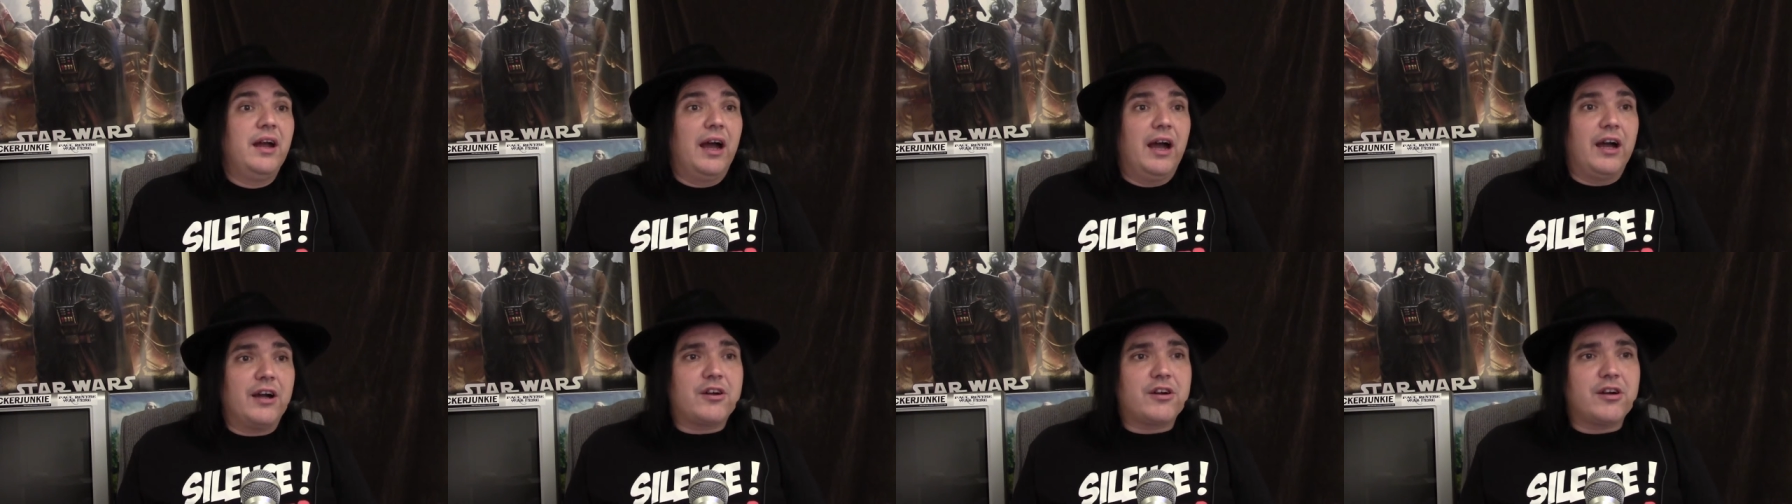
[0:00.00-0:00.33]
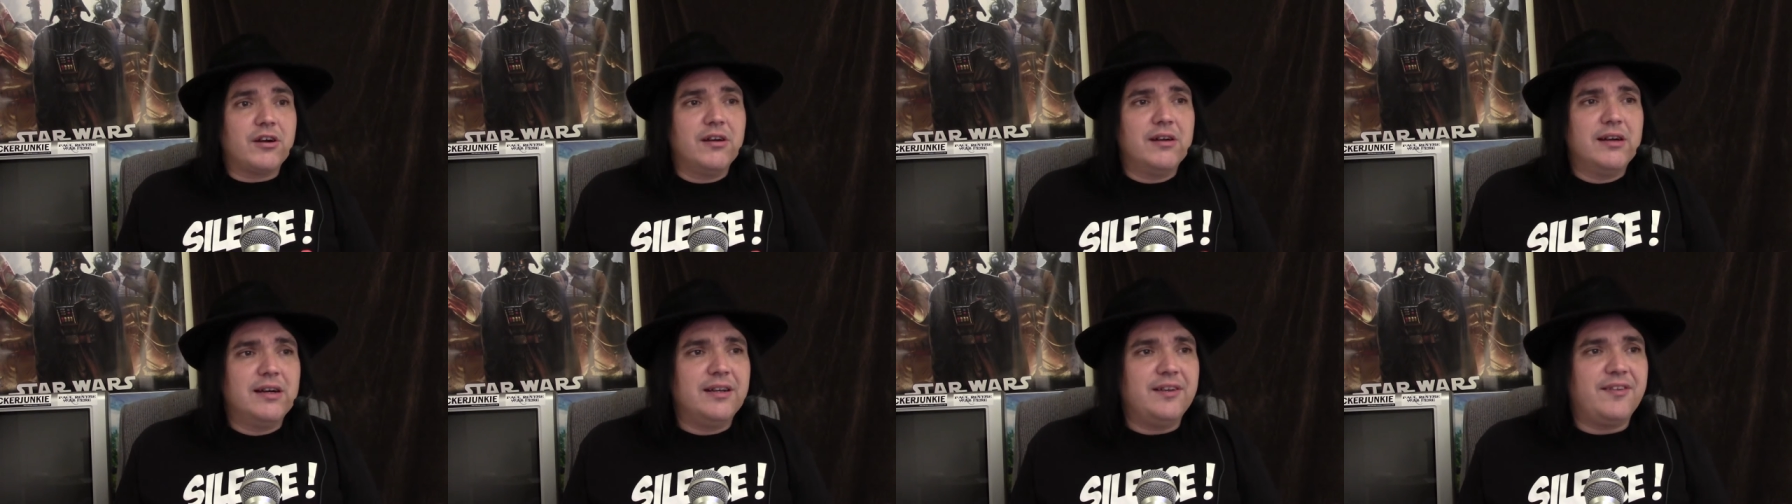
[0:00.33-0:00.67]
A
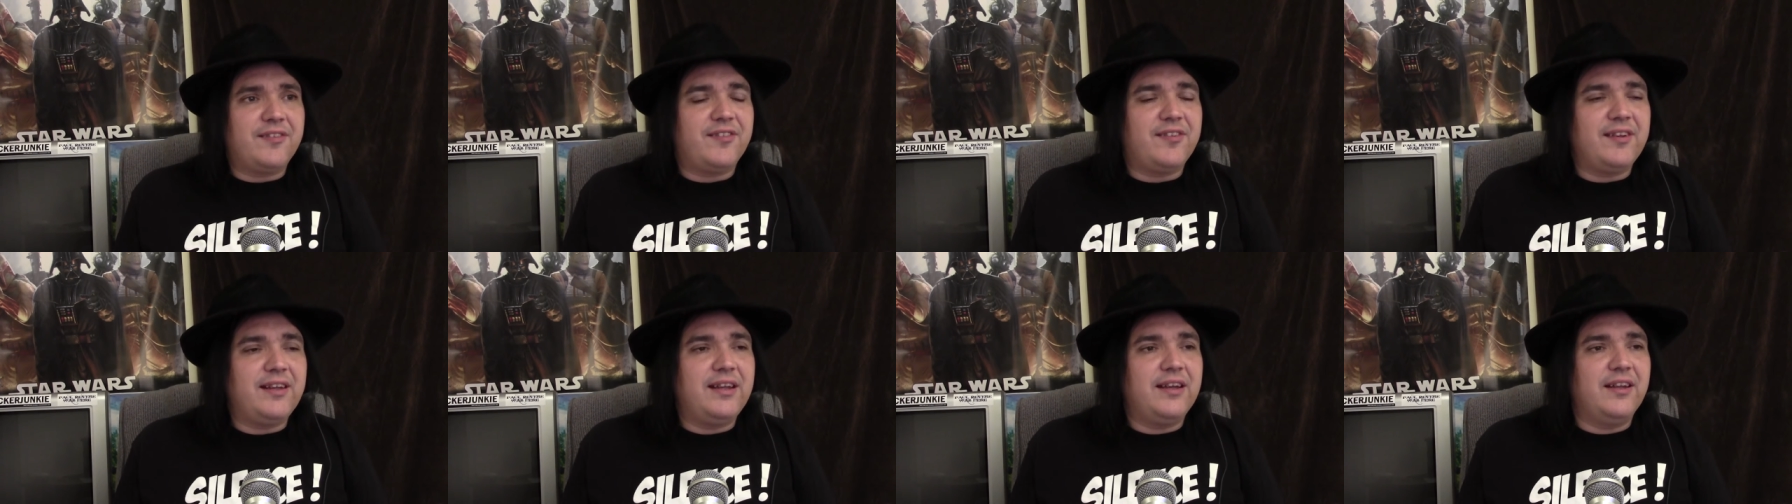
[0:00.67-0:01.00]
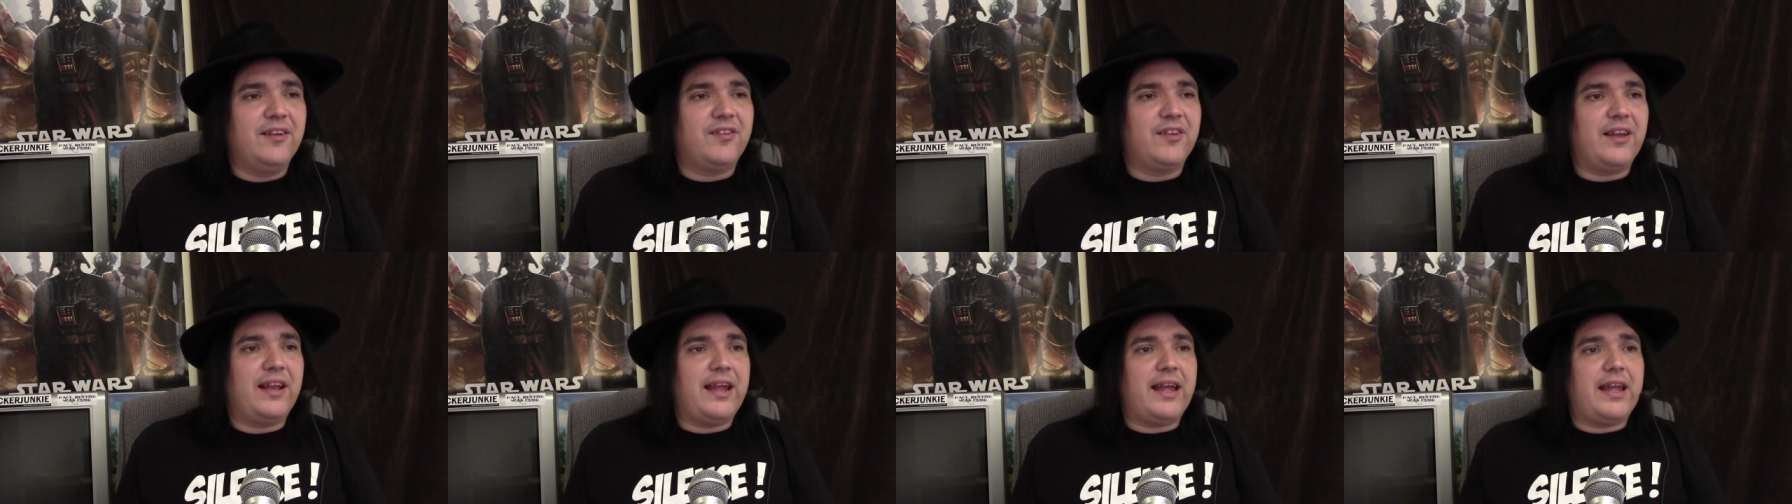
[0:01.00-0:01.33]
currency
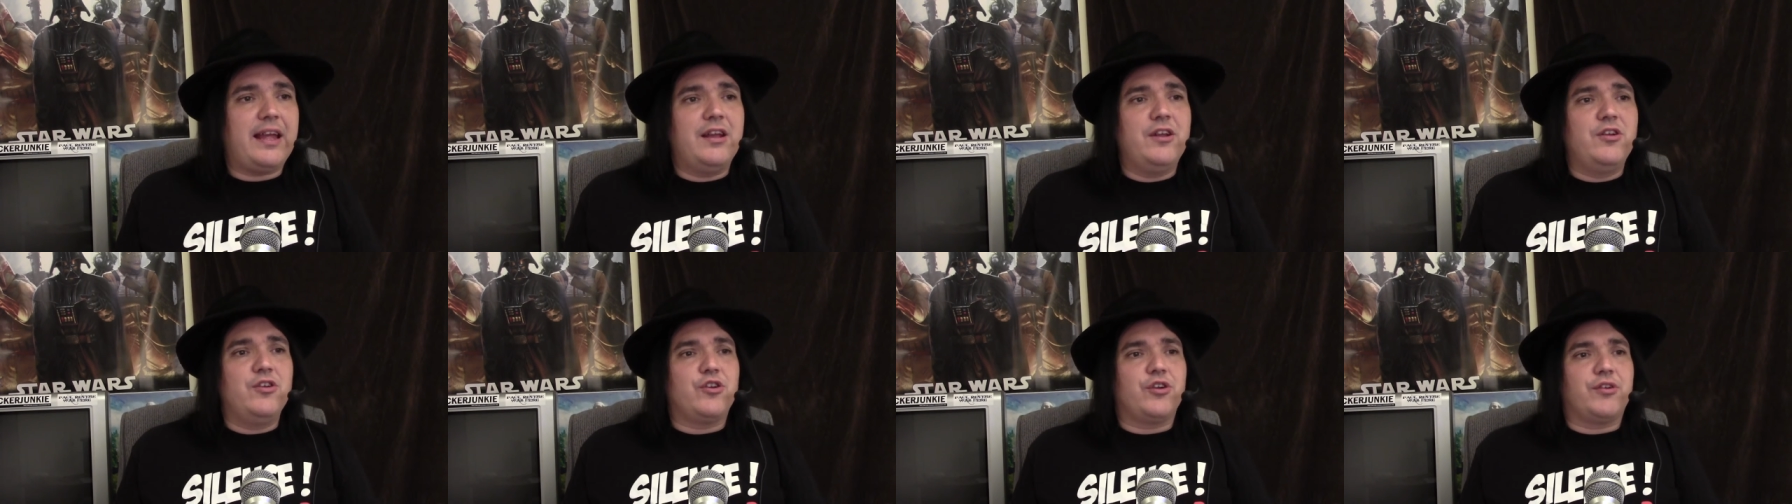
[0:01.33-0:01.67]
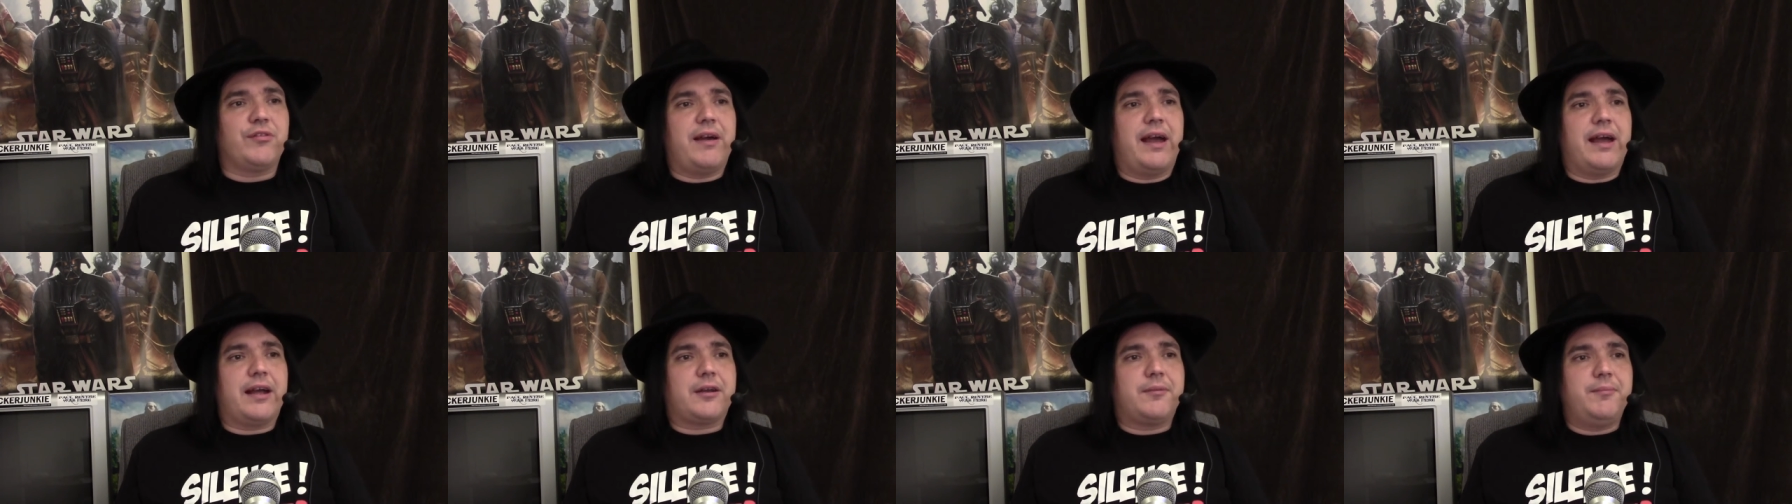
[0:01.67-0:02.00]
is an
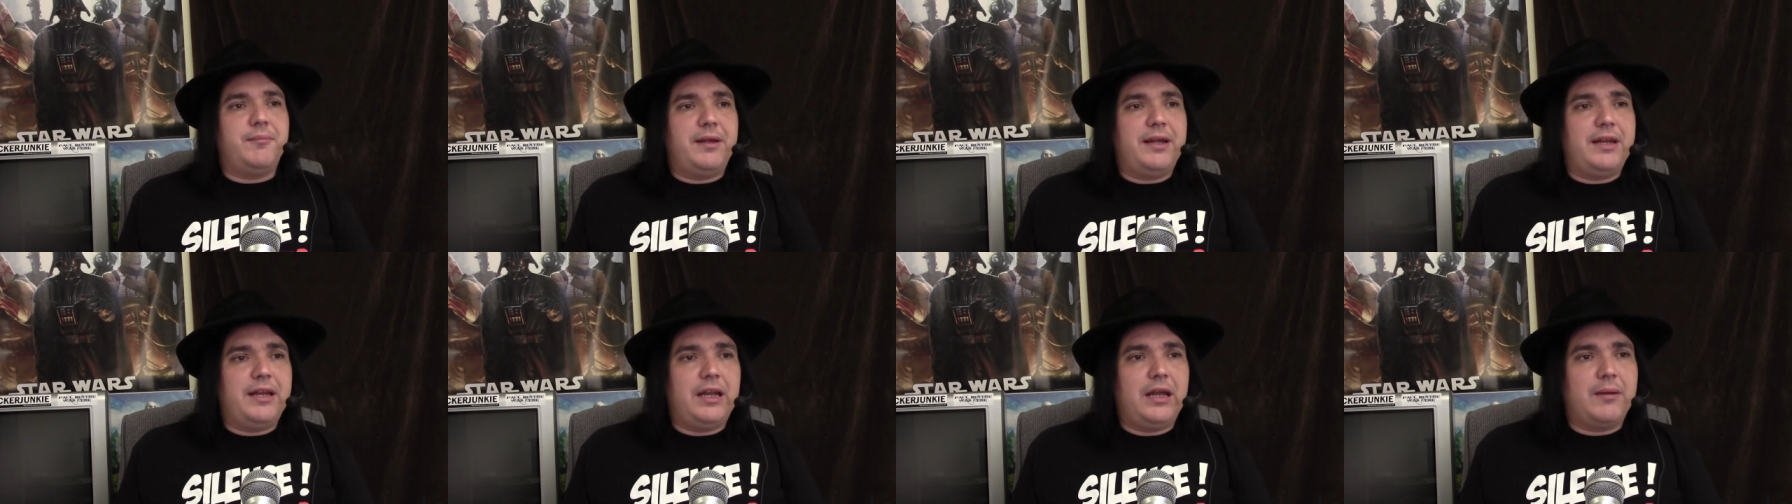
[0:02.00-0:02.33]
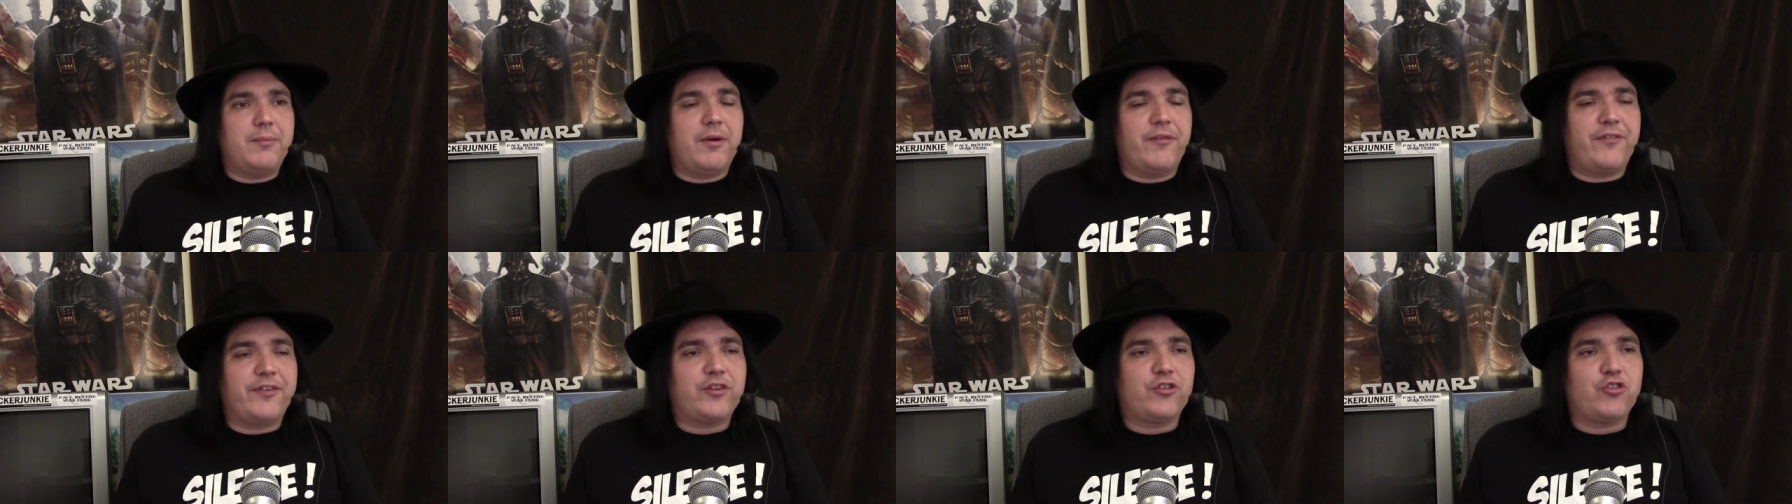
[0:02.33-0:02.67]
indirect
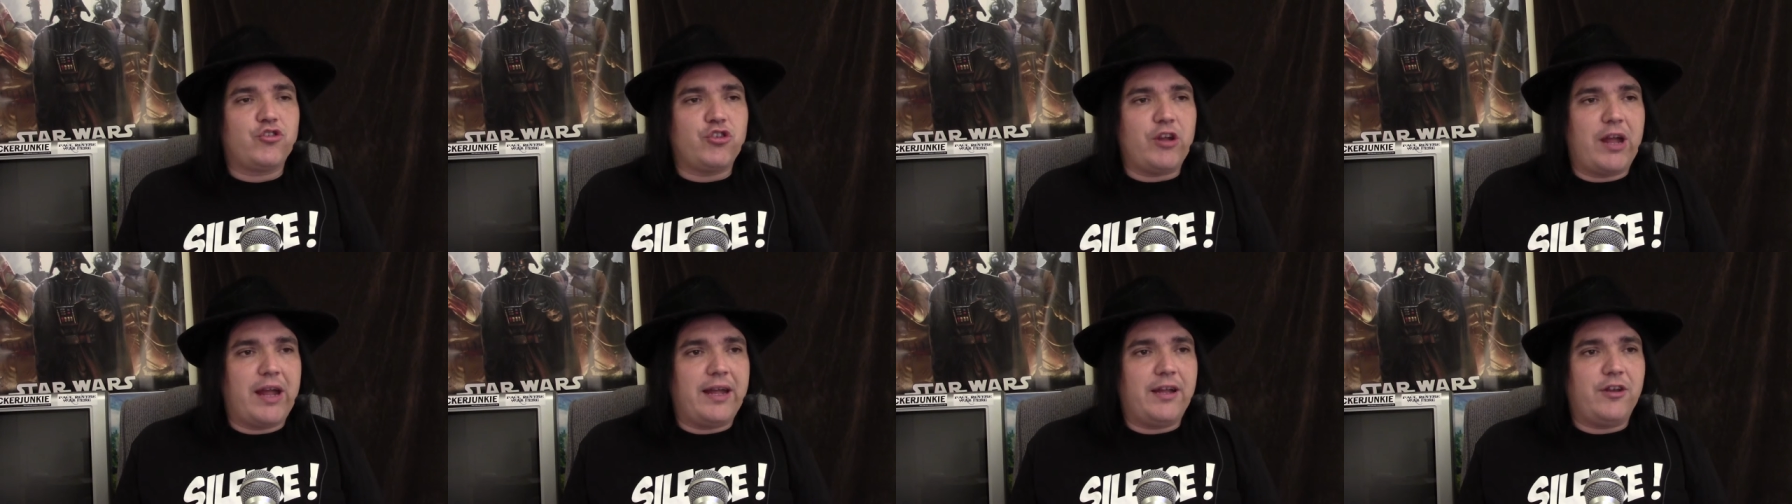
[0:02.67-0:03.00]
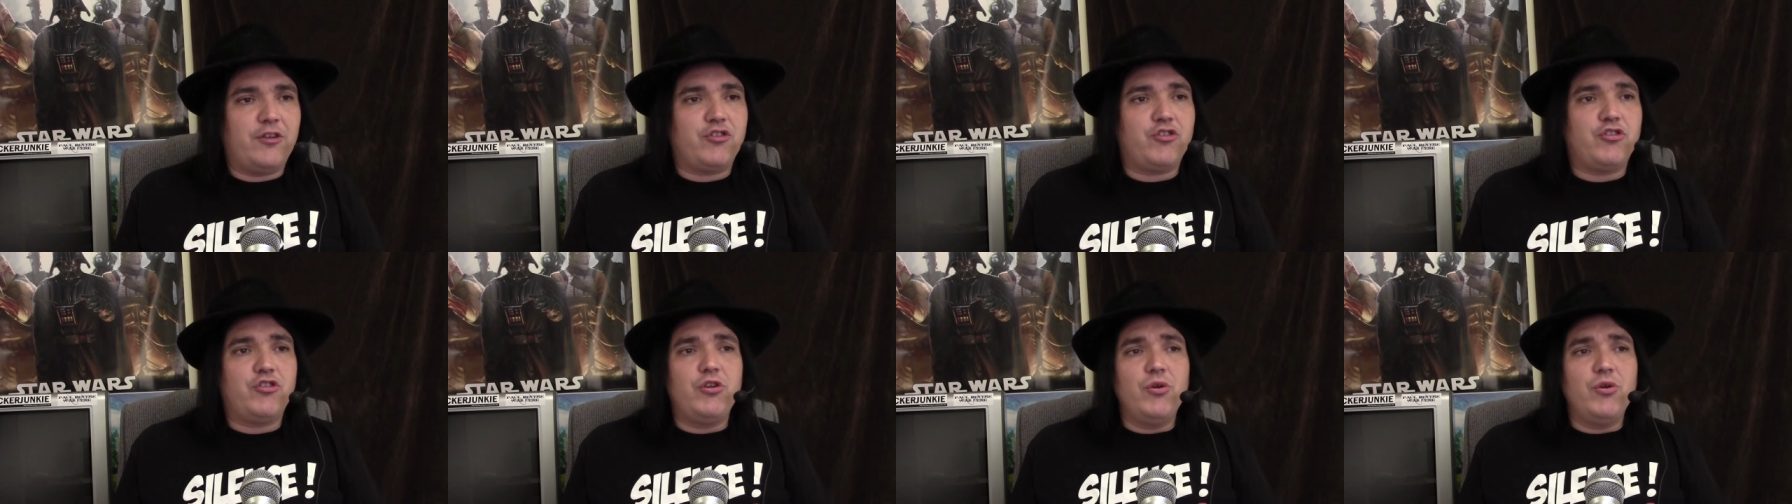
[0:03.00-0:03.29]
medium of exchange.